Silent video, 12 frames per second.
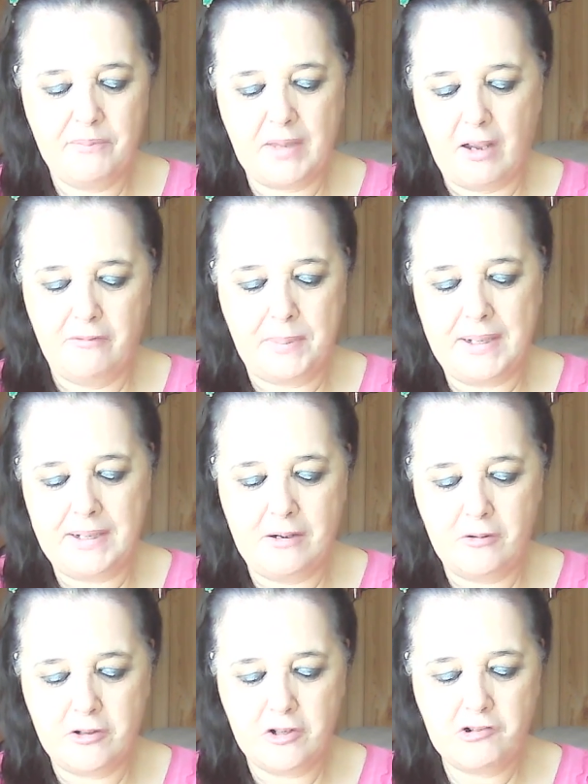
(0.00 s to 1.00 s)
I've been in
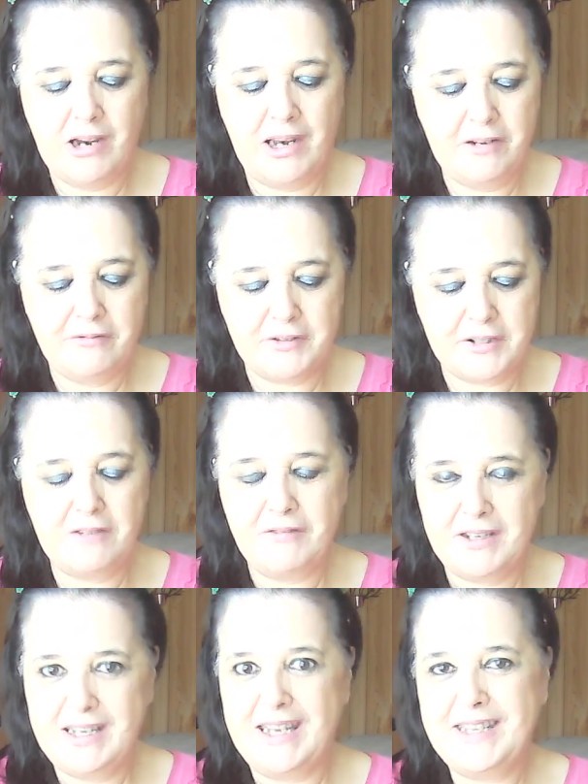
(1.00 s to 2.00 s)
Australia for
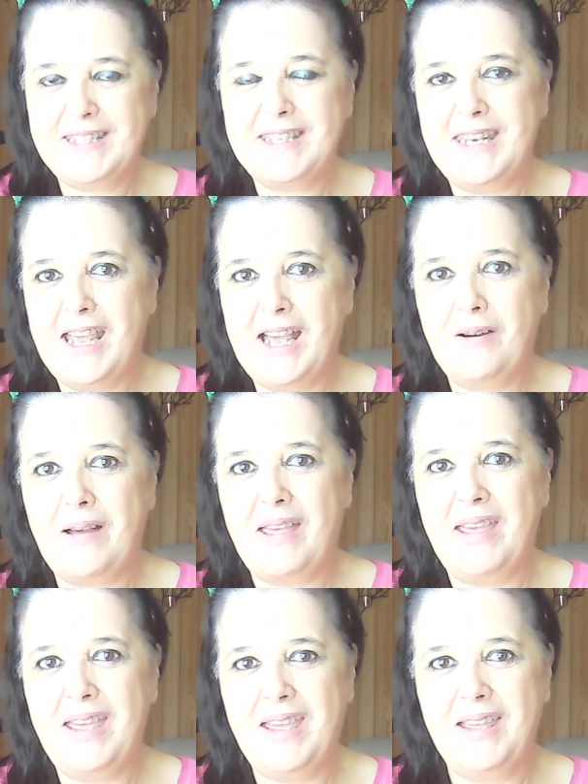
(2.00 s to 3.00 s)
7 years now
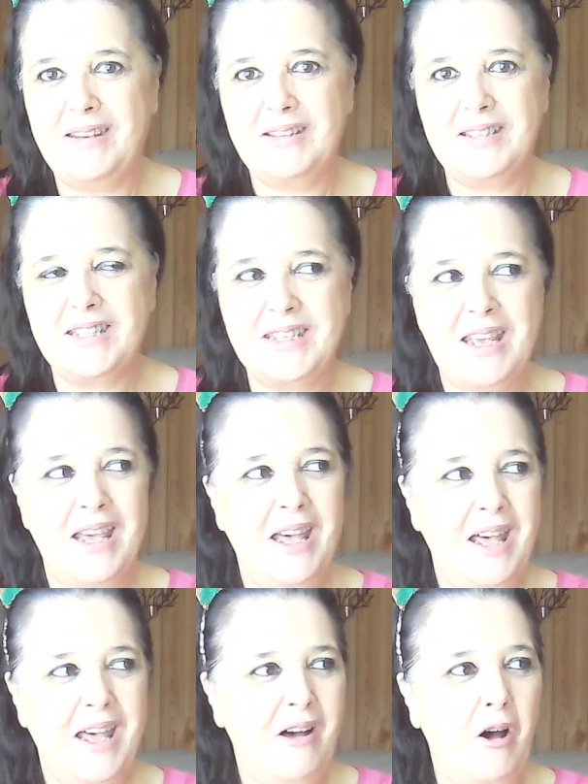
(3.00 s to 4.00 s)
and
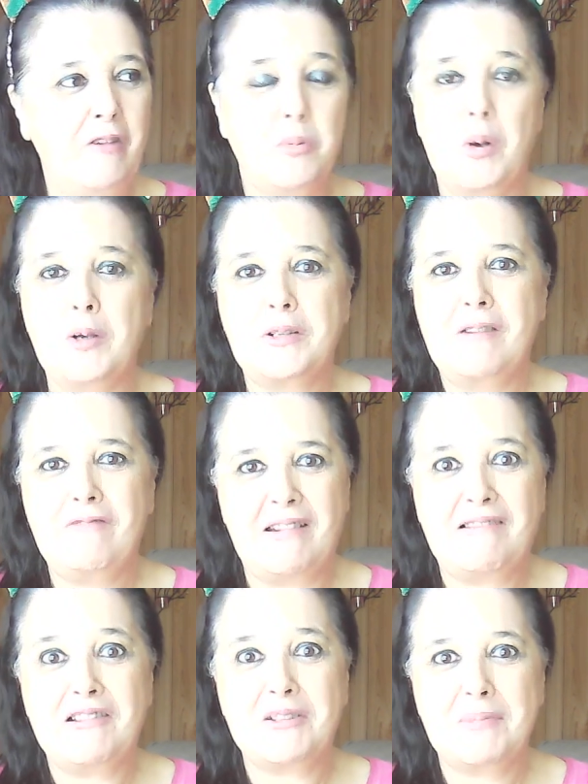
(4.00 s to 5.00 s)
I've worked every
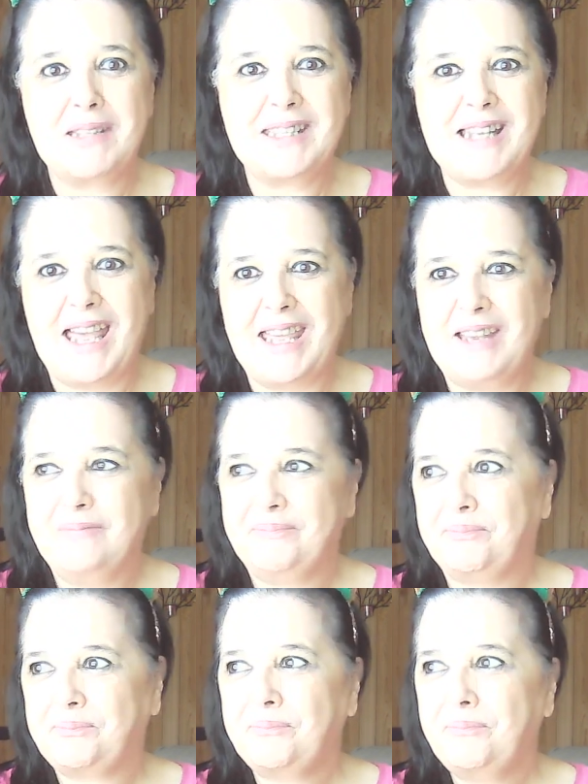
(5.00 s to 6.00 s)
Christmas day.
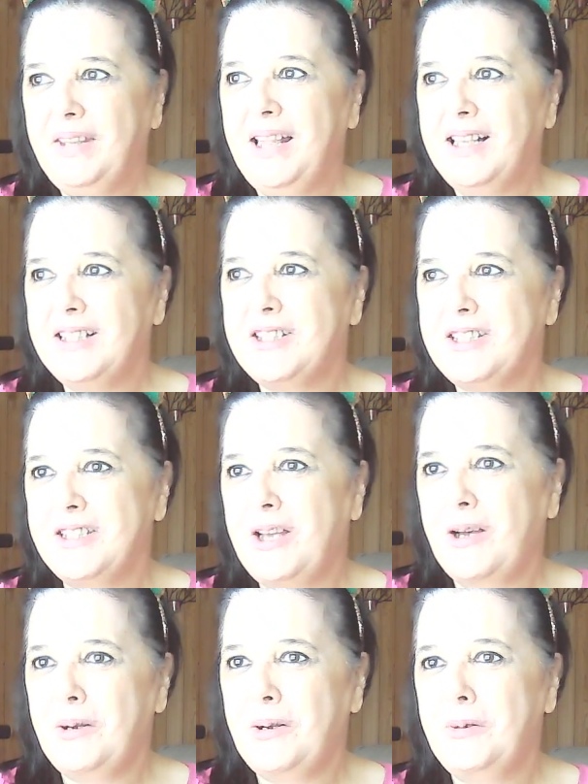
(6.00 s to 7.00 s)

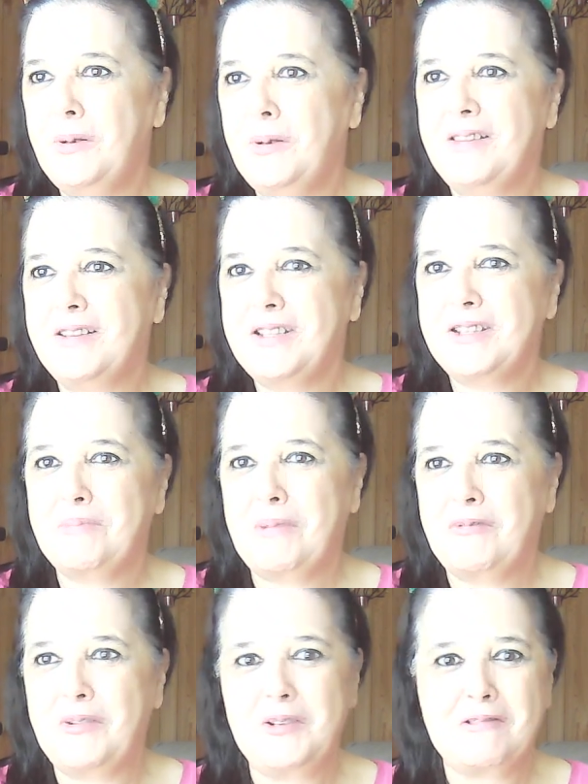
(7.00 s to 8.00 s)
So this is my
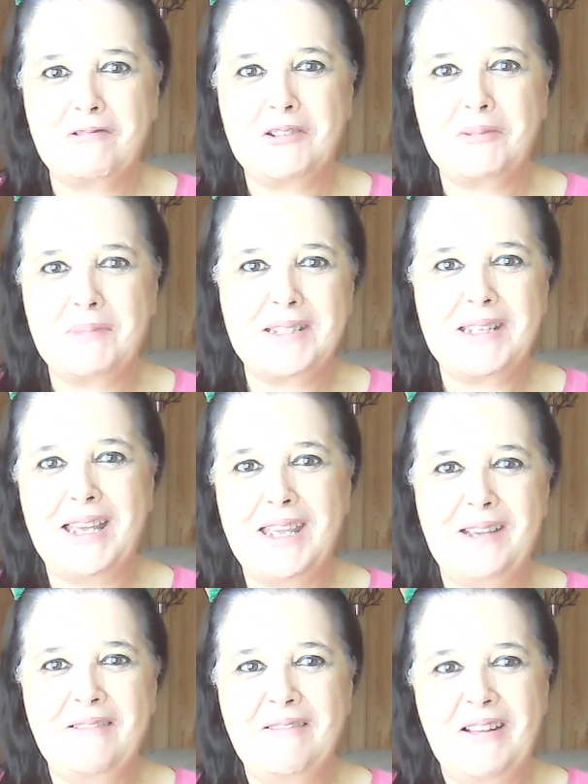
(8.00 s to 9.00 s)
first Christmas
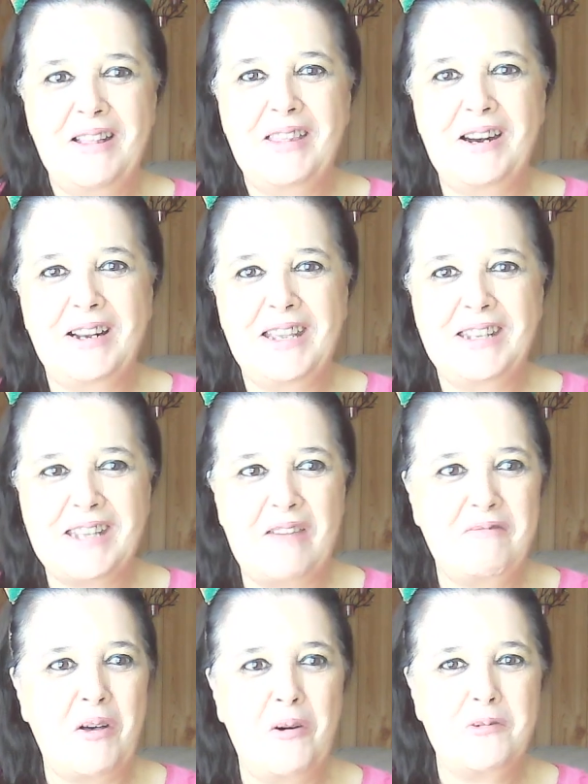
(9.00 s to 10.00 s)
day that I get to
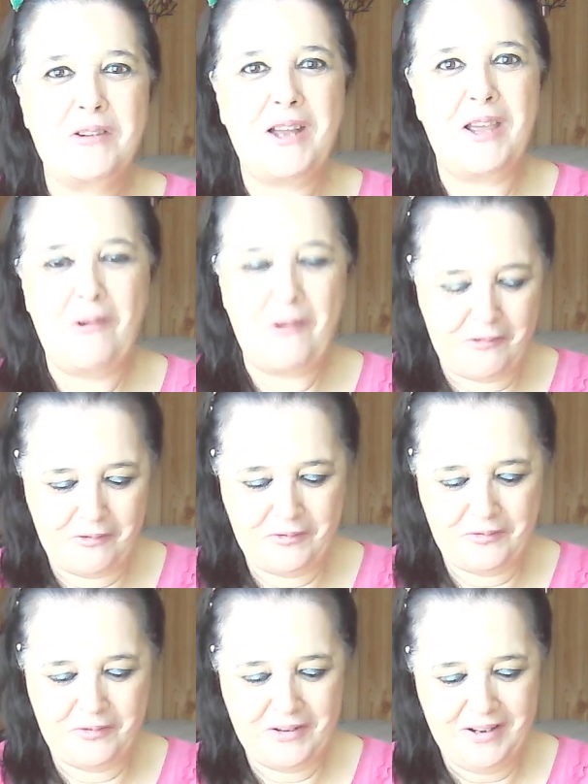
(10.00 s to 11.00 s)
have the whole day off.
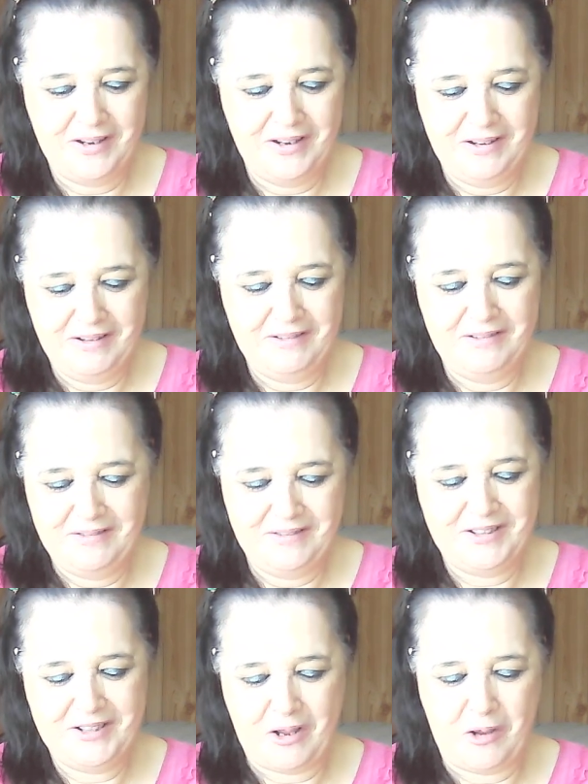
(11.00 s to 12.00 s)

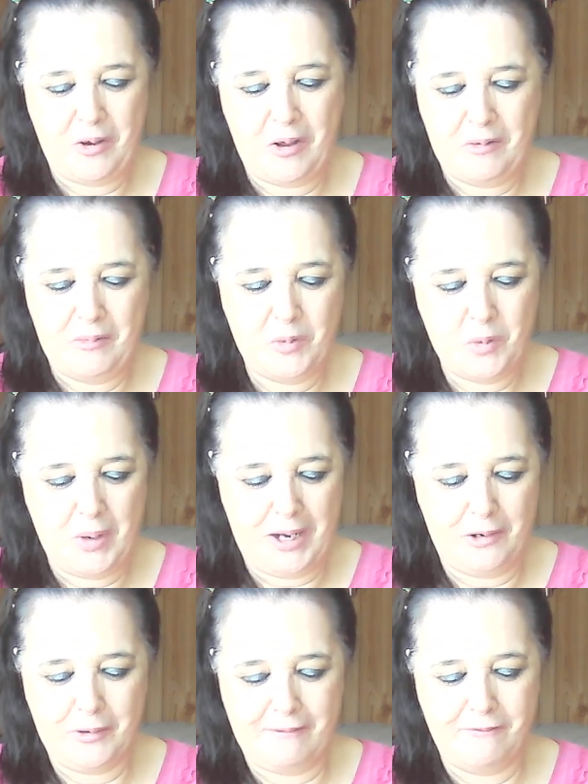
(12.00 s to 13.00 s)
So I'm quite
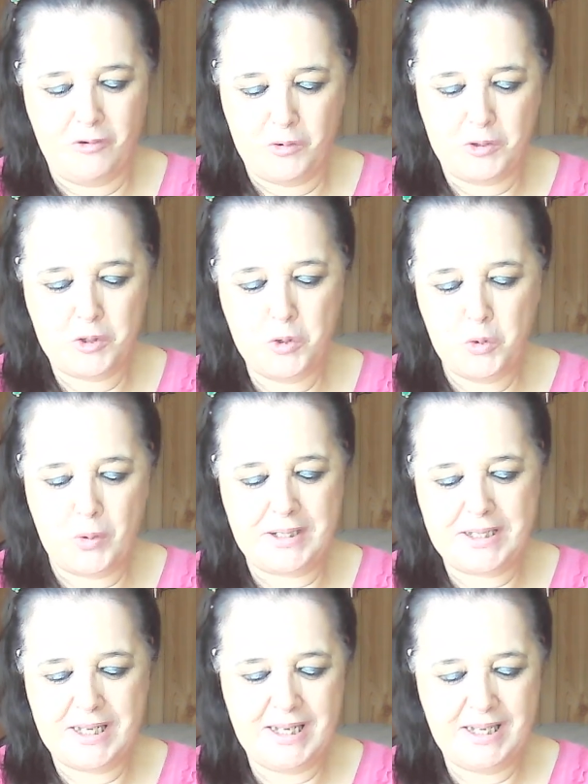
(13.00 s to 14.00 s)
looking forward to
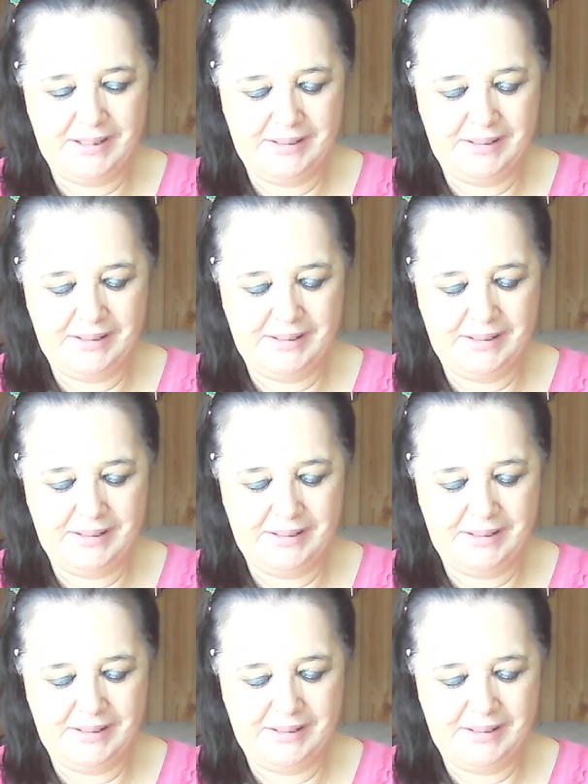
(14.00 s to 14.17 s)
it.